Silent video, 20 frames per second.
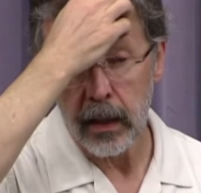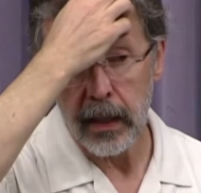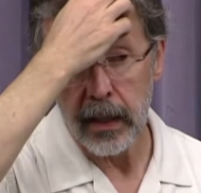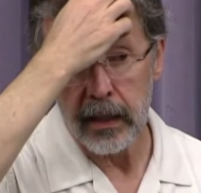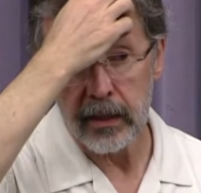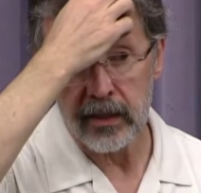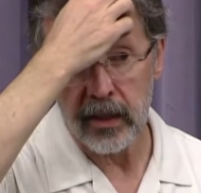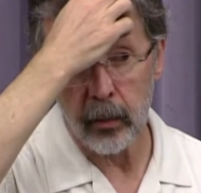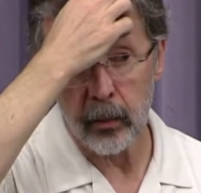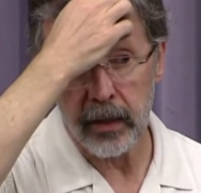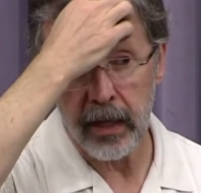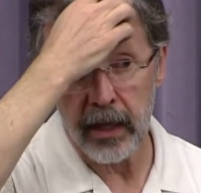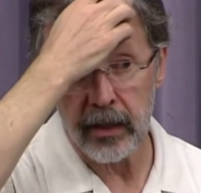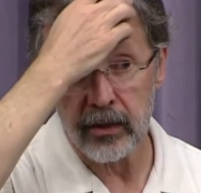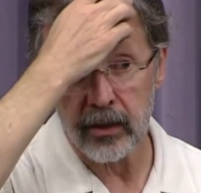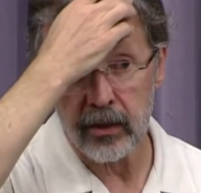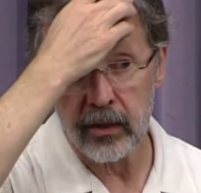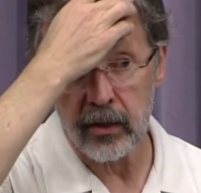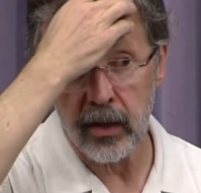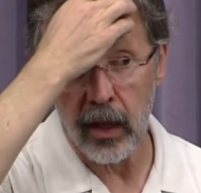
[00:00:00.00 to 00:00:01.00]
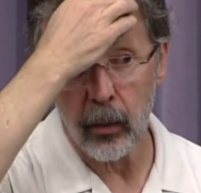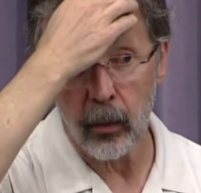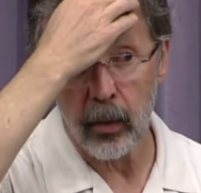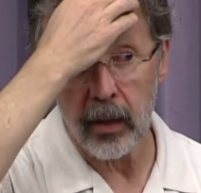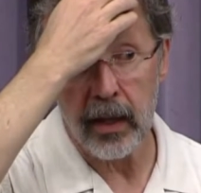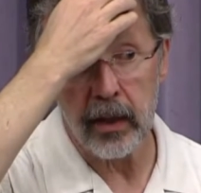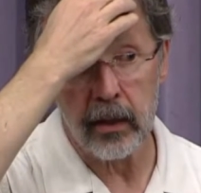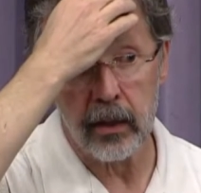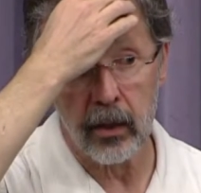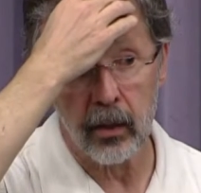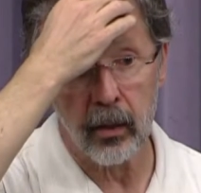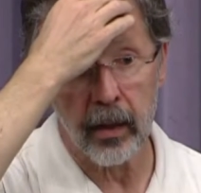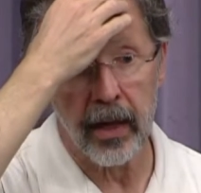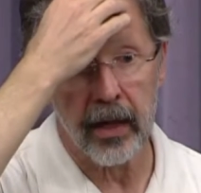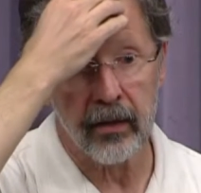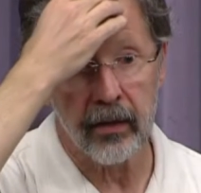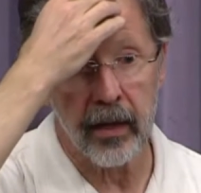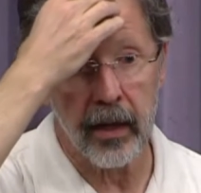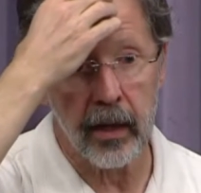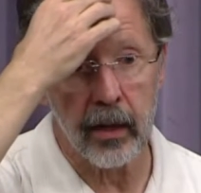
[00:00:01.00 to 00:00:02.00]
In some cases they were
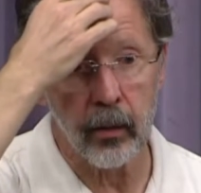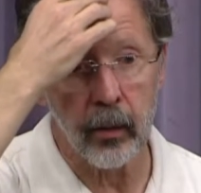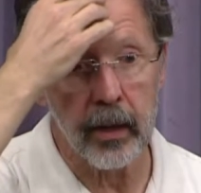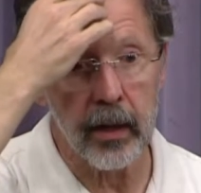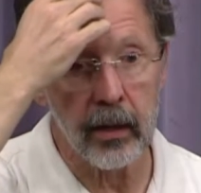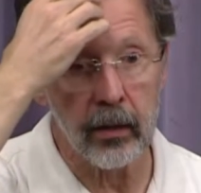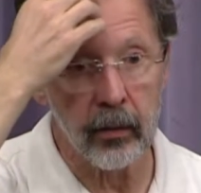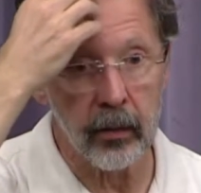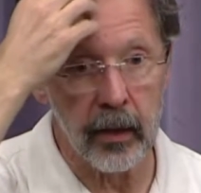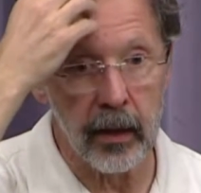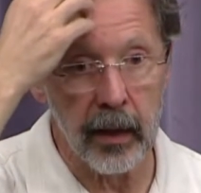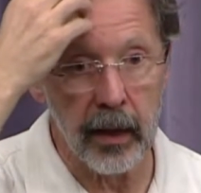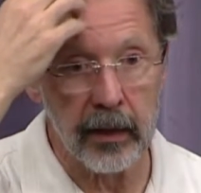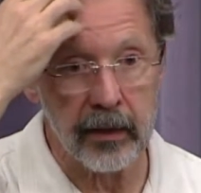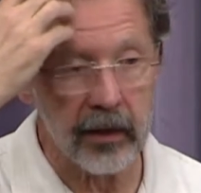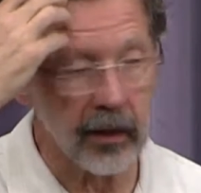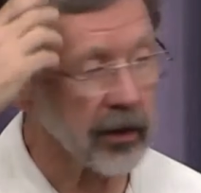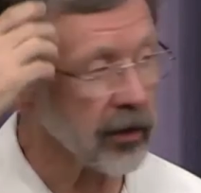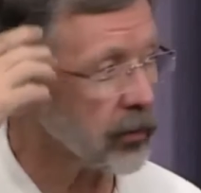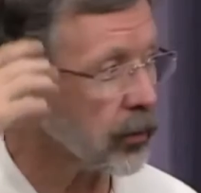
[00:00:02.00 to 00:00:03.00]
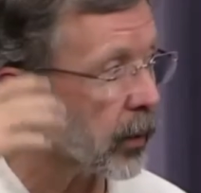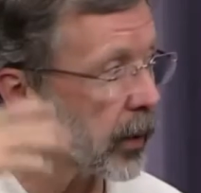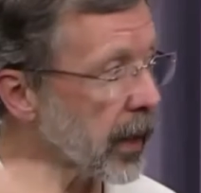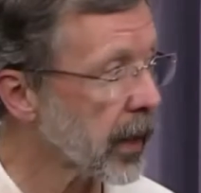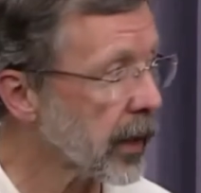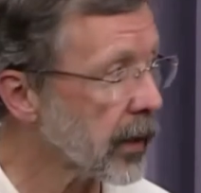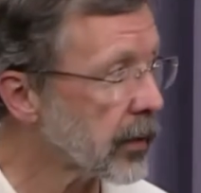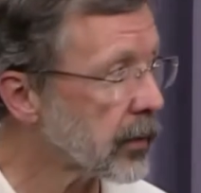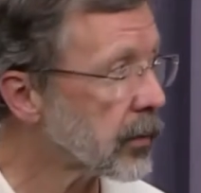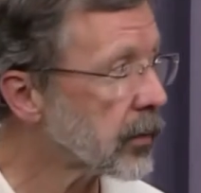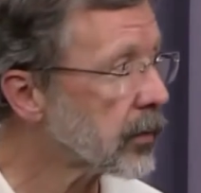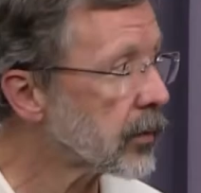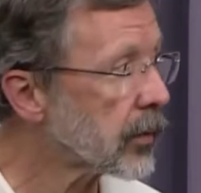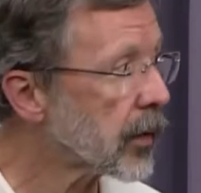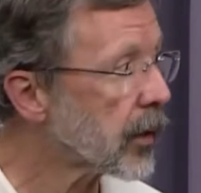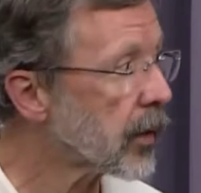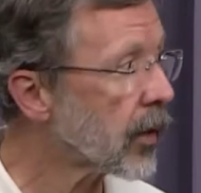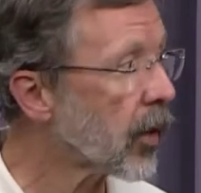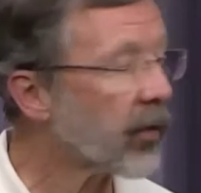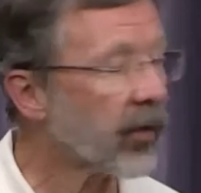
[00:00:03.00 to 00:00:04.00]
incorrect then, and we didn't realize it because we had
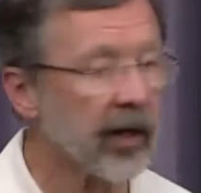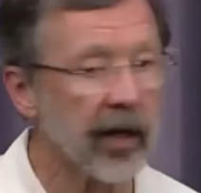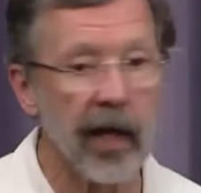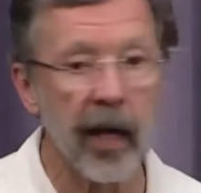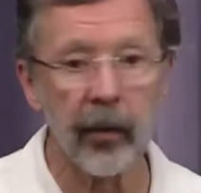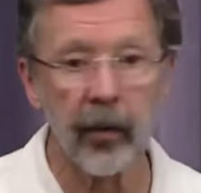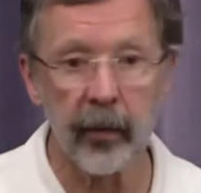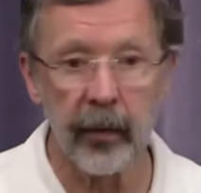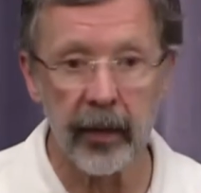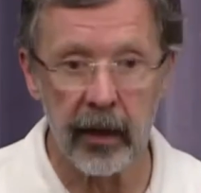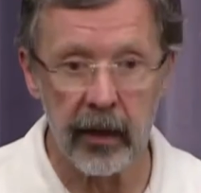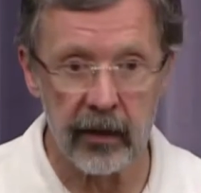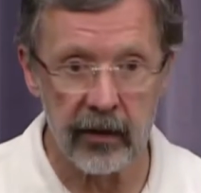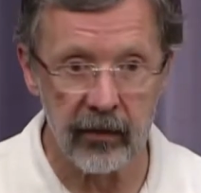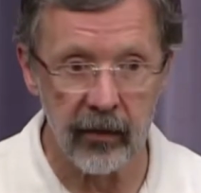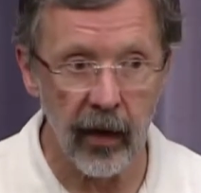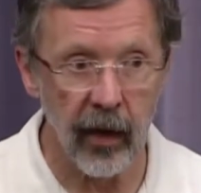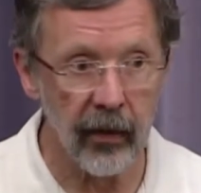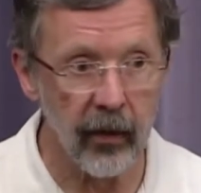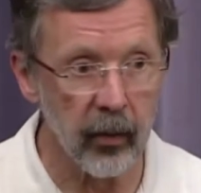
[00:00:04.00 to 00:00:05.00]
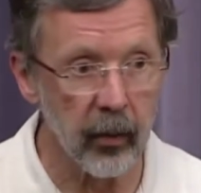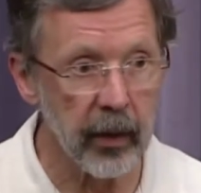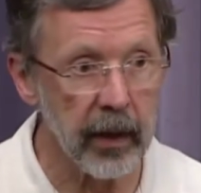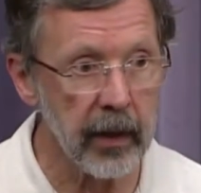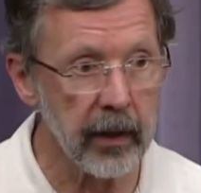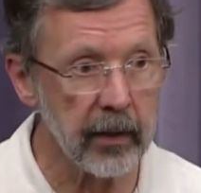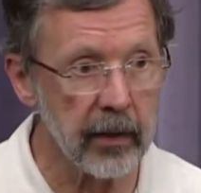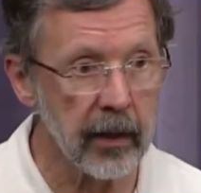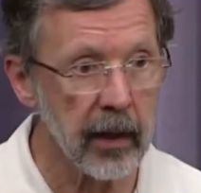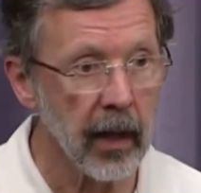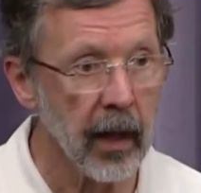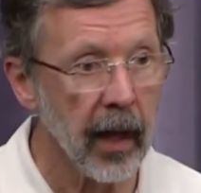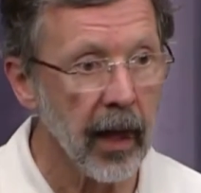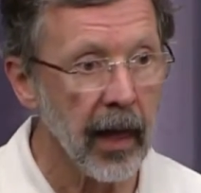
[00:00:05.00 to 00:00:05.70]
overcome it because of other means.